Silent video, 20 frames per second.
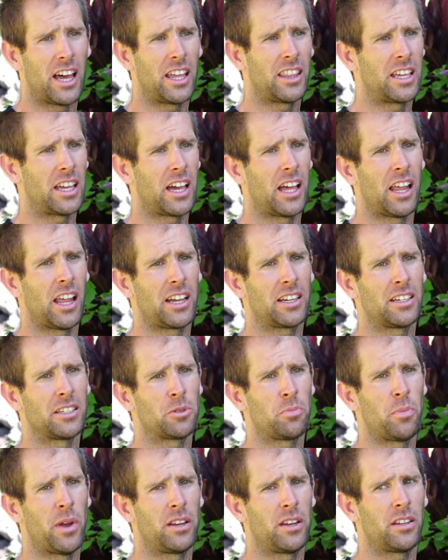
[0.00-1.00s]
I think I like to
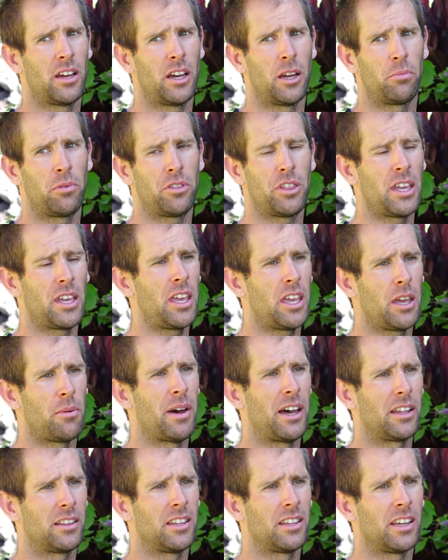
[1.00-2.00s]
spend time thinking
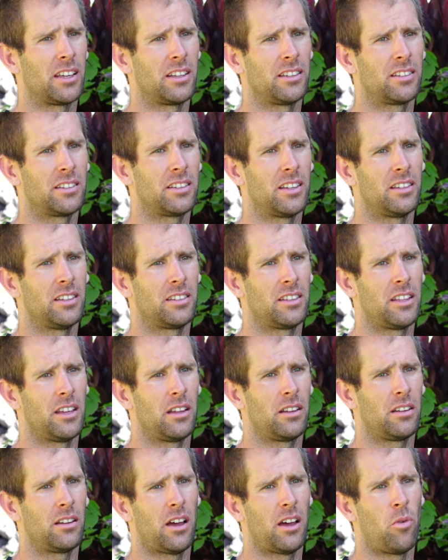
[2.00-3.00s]
about things is
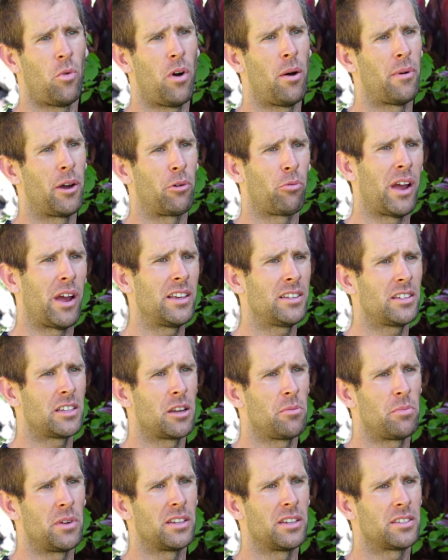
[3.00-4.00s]
that I want my
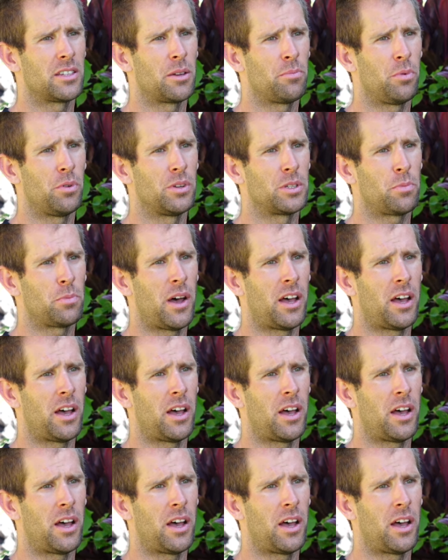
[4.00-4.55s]
racing to be as simple as